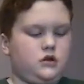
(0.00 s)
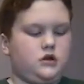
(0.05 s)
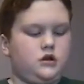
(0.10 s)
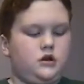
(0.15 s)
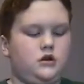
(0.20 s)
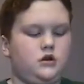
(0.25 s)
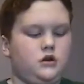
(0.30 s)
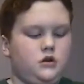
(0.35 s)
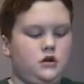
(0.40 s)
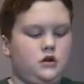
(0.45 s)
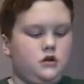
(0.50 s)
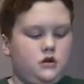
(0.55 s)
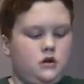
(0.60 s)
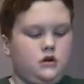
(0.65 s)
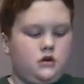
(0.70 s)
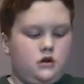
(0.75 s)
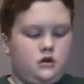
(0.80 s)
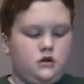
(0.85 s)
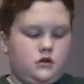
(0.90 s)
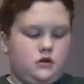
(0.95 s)

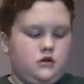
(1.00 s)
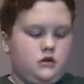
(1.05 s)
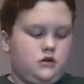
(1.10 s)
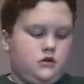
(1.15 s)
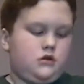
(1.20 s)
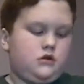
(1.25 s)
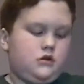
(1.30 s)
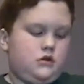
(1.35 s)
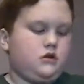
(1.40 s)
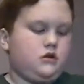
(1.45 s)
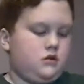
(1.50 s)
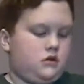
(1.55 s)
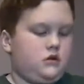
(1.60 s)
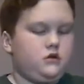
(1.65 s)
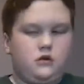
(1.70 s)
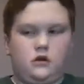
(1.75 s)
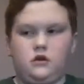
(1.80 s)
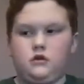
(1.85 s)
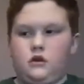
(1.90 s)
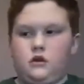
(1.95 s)

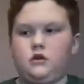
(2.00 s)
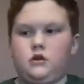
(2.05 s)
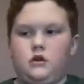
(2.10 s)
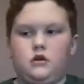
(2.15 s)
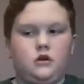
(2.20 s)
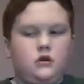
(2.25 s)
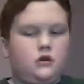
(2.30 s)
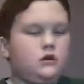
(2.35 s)
[no speech]